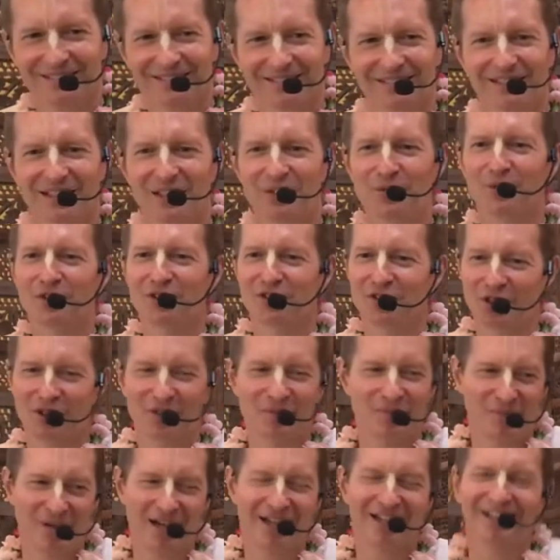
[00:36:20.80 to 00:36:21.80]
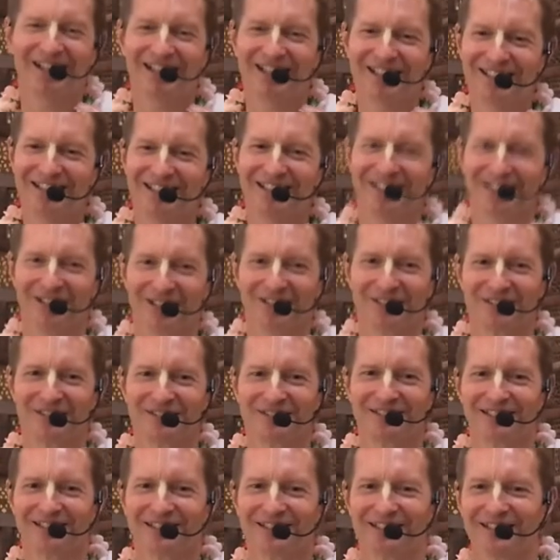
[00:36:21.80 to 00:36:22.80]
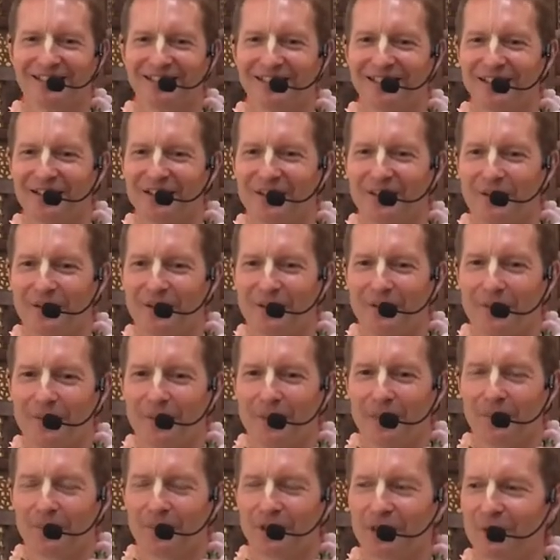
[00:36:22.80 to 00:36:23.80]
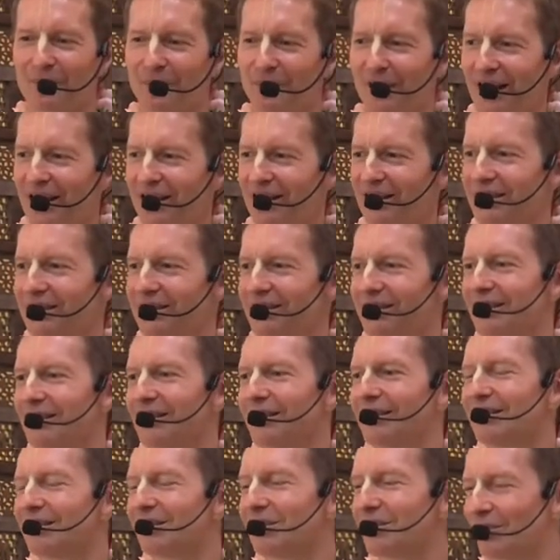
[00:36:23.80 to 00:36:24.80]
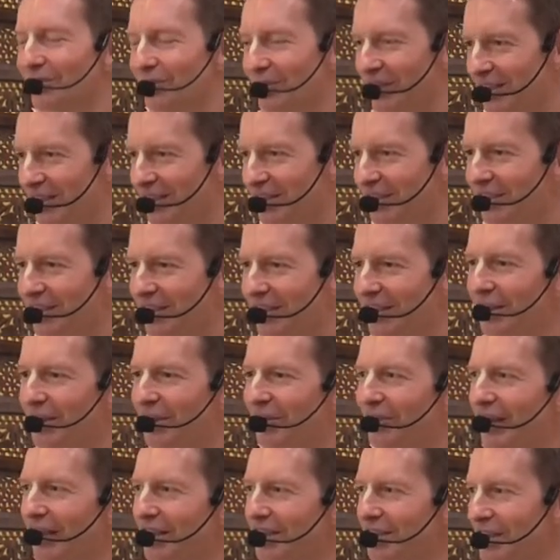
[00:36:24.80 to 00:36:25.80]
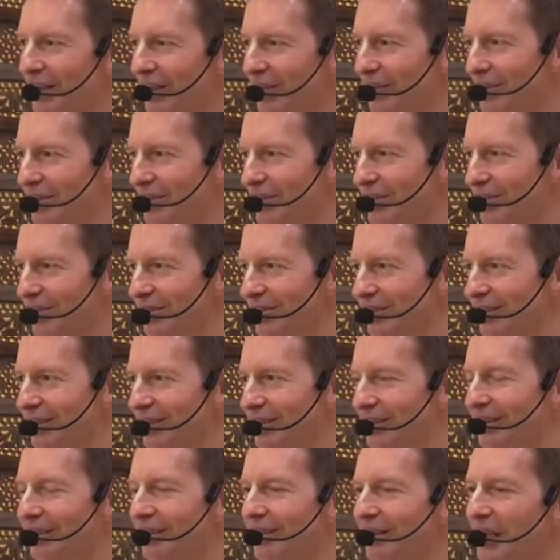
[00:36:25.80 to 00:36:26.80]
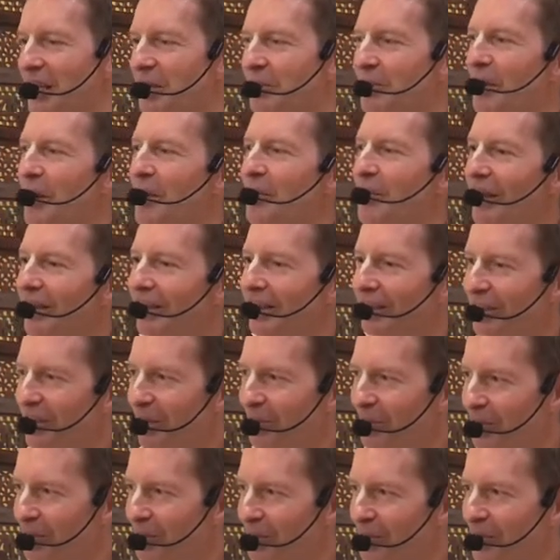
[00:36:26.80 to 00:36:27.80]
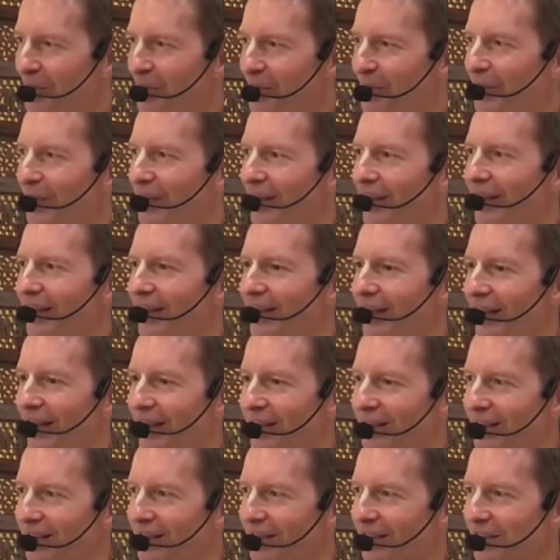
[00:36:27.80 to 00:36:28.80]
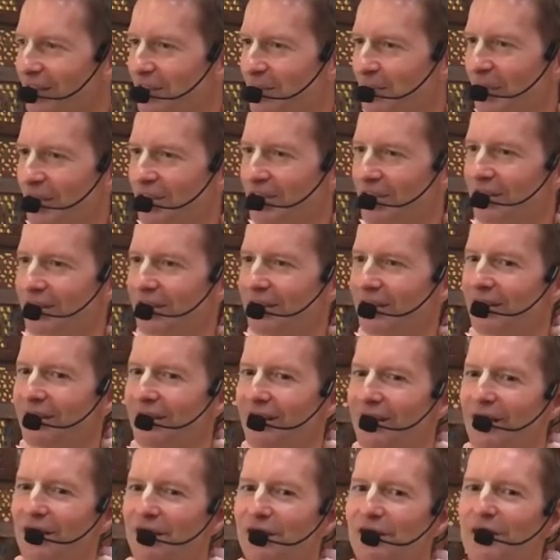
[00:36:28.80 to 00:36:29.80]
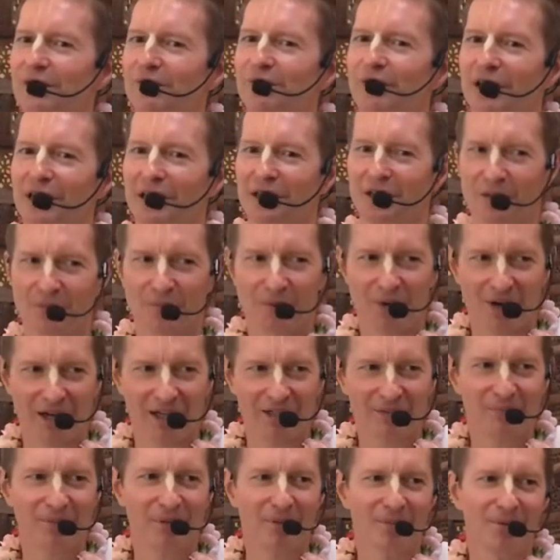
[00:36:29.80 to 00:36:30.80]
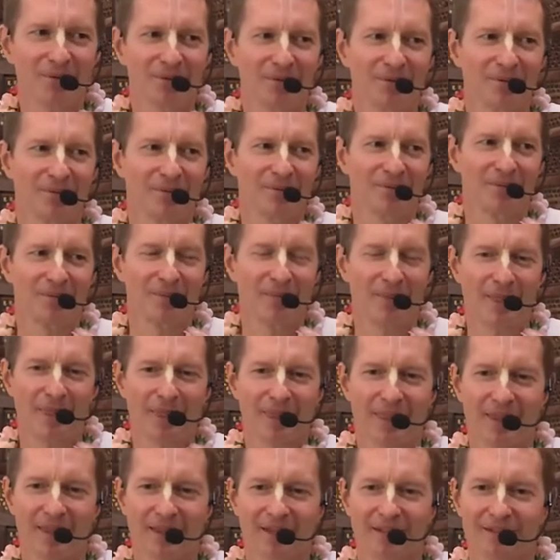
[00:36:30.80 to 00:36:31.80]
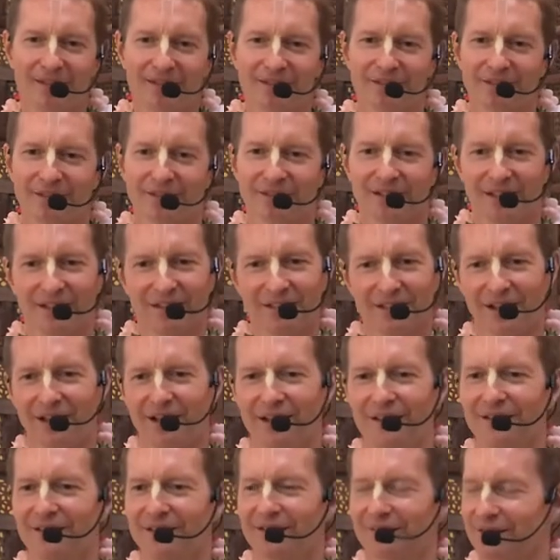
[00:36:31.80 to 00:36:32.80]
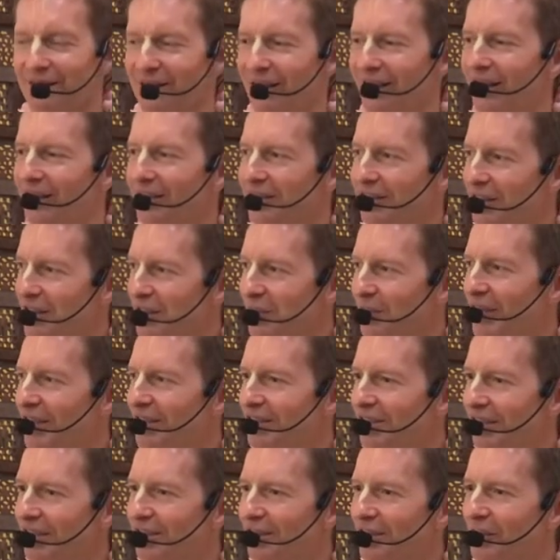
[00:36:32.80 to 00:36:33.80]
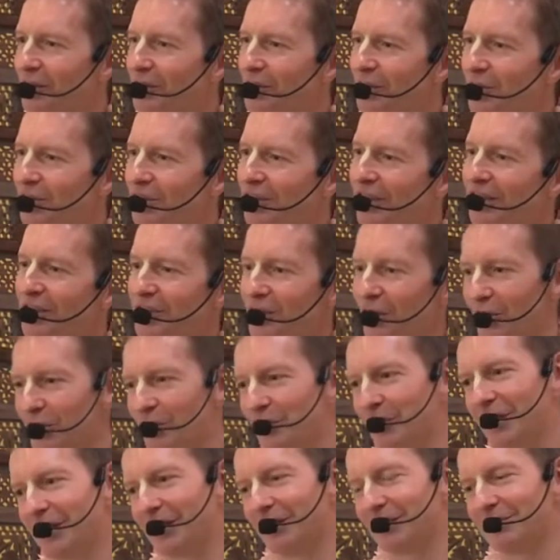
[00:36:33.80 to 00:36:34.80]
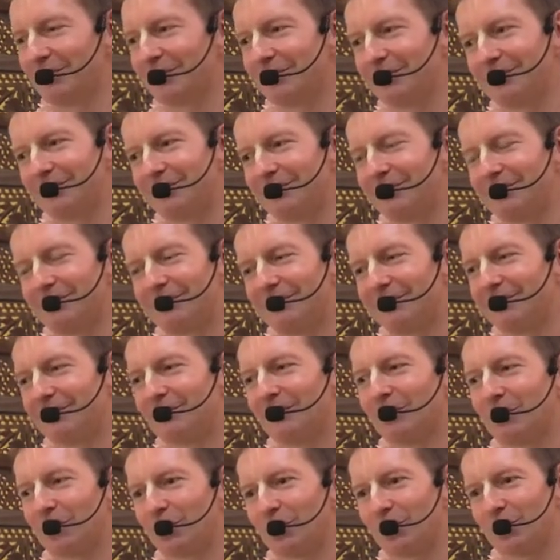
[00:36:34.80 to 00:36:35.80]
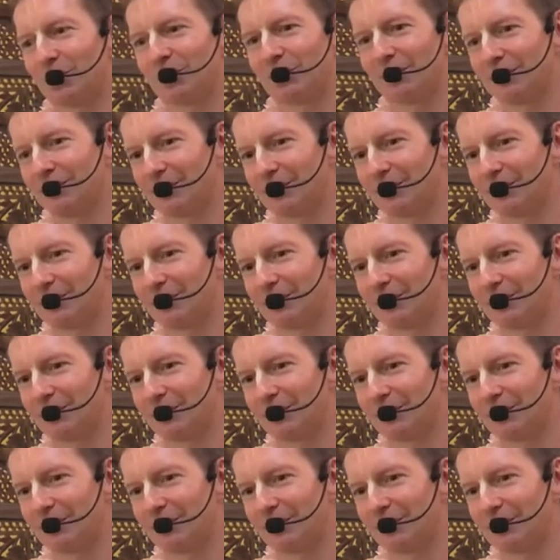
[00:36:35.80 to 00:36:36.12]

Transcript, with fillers: it was not my idea. But my very senior Vaishnavas, like Premananda Prabhu, and especially Sri Fakir Mohan Prabhu, and, and others, my Shiksha Gurus, they told me, you should